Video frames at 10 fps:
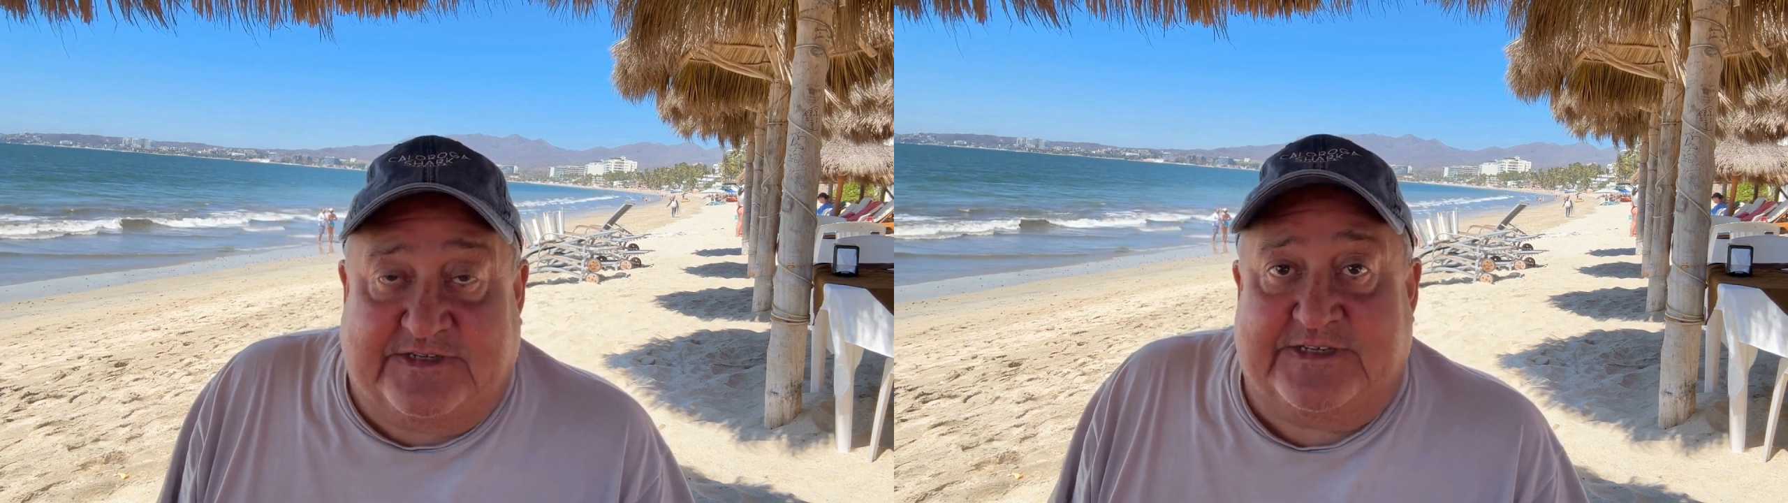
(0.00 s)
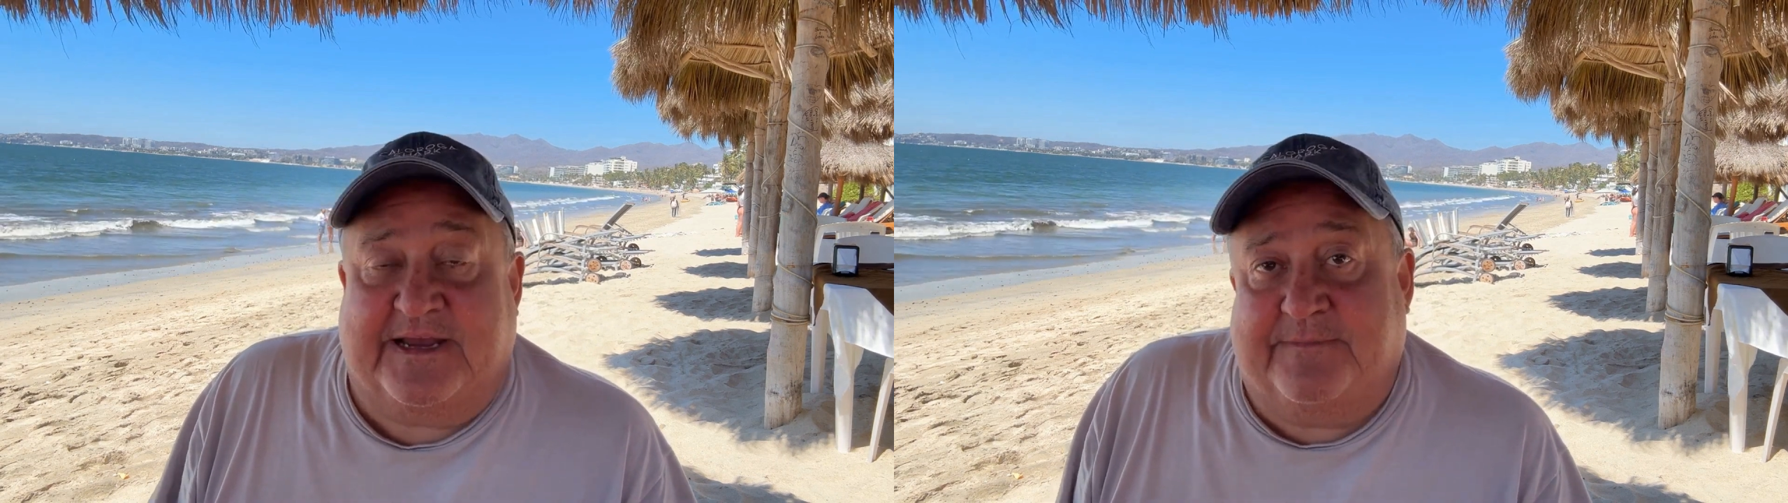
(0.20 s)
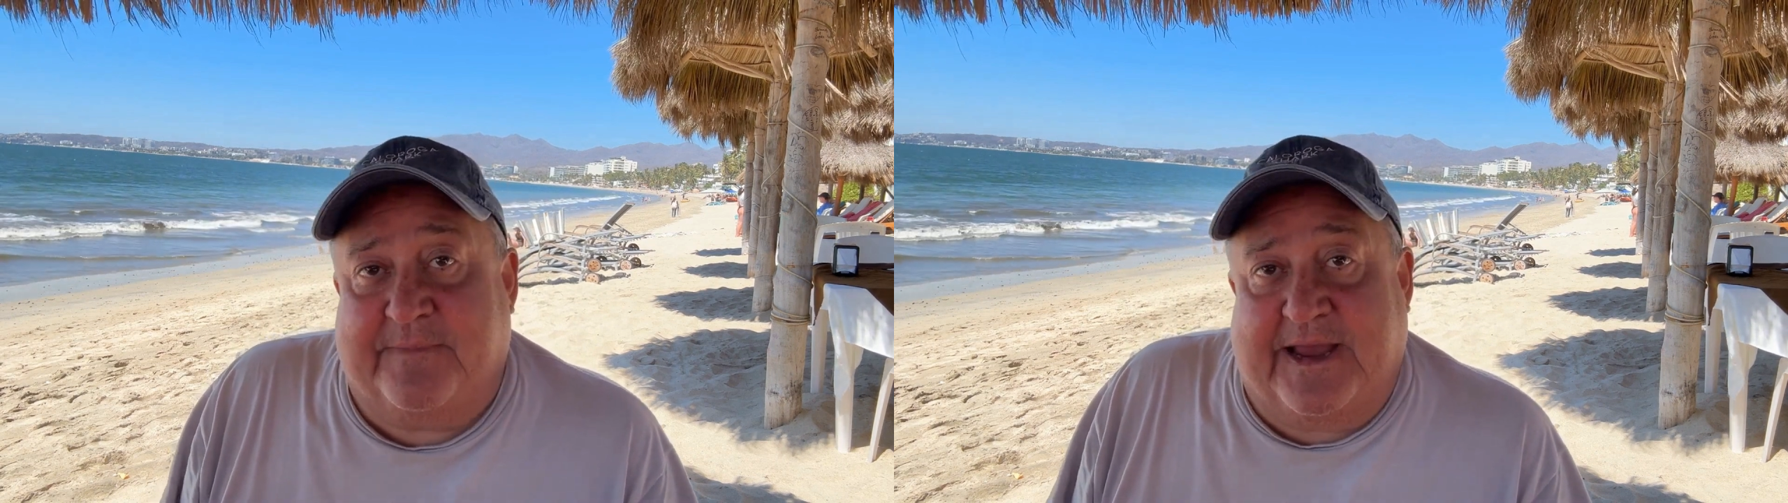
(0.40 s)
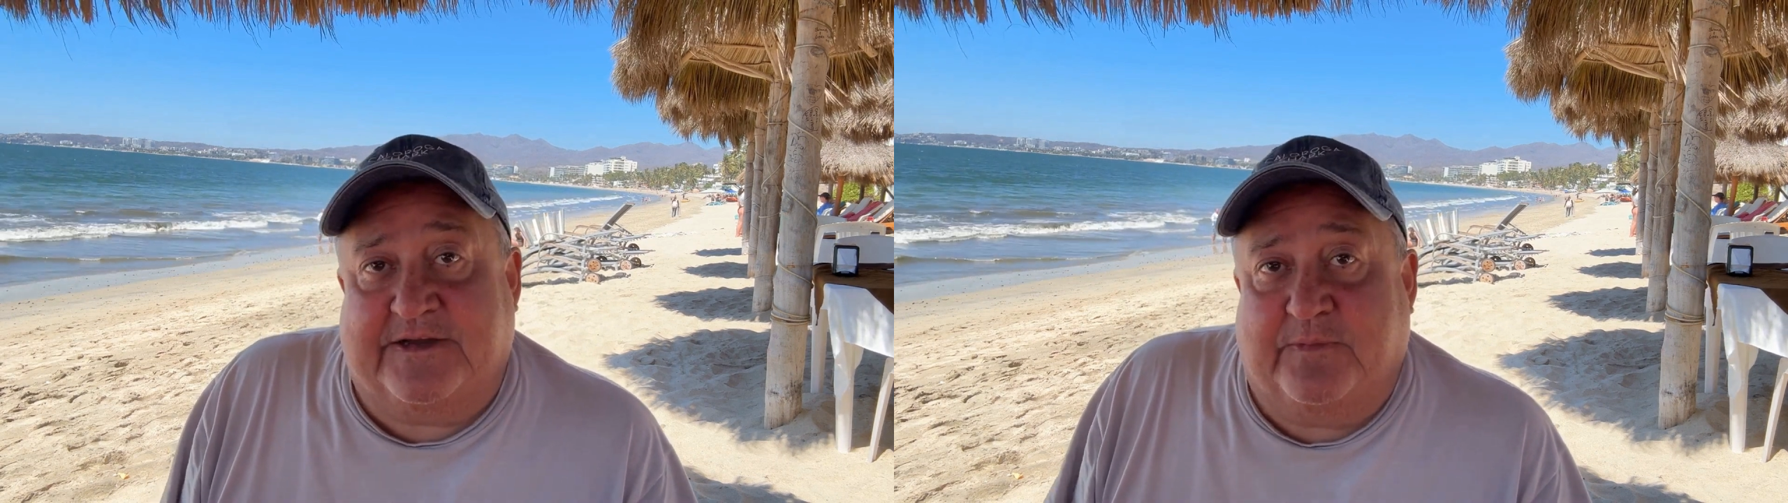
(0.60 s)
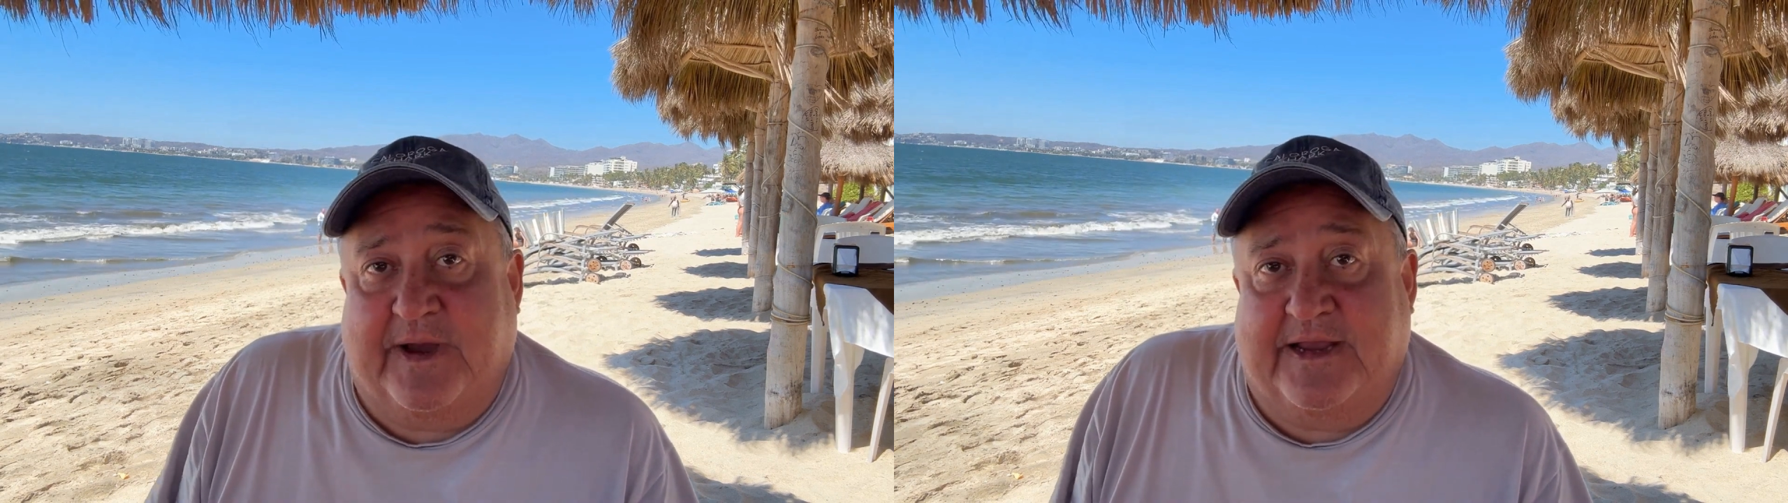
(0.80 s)
sent
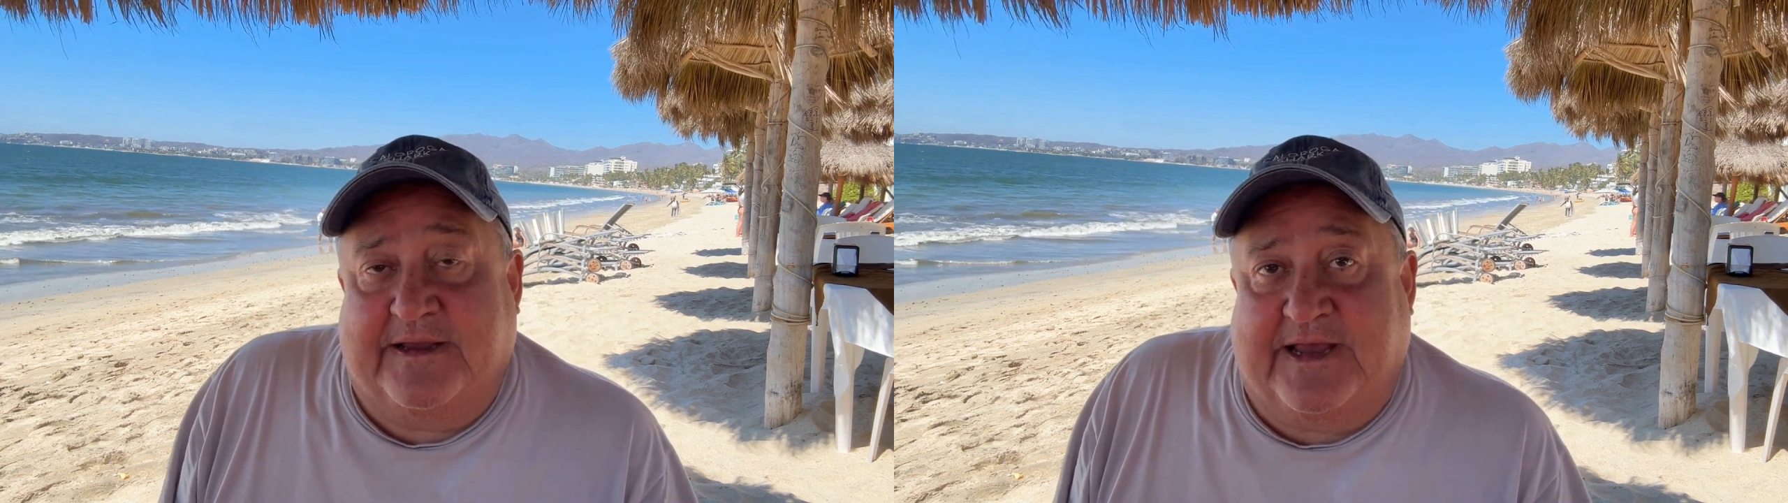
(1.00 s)
Meghan's way in the